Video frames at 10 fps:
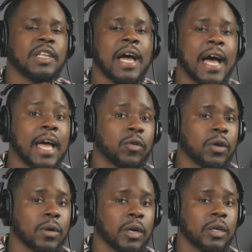I held a
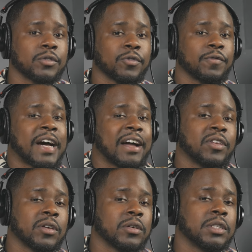grudge for five
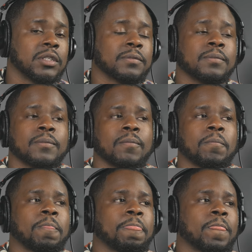years.
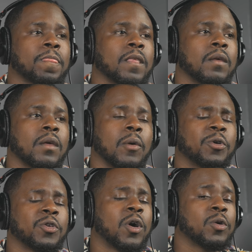And
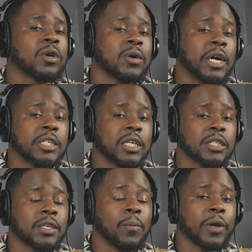when you hold a grudge
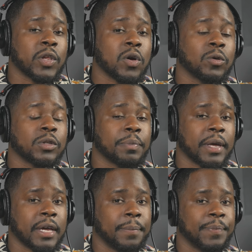against someone, you hold the
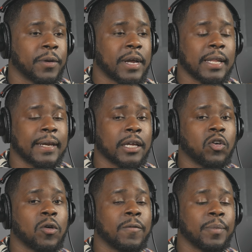pain. You're not letting
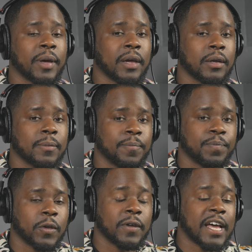go of the pain.
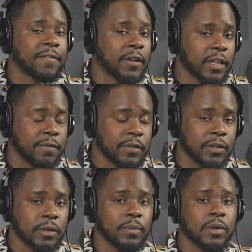You're not forgiving
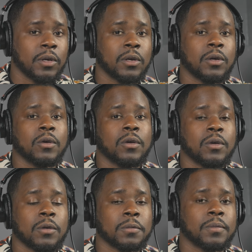them.
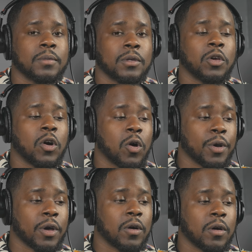You're
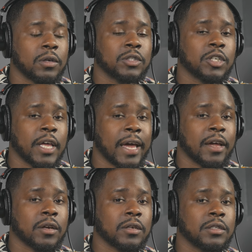holding on to the
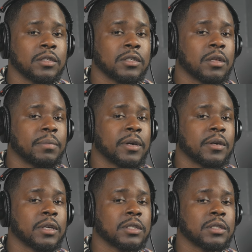anger, to the
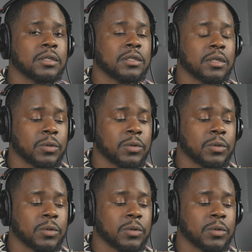bitterness, to the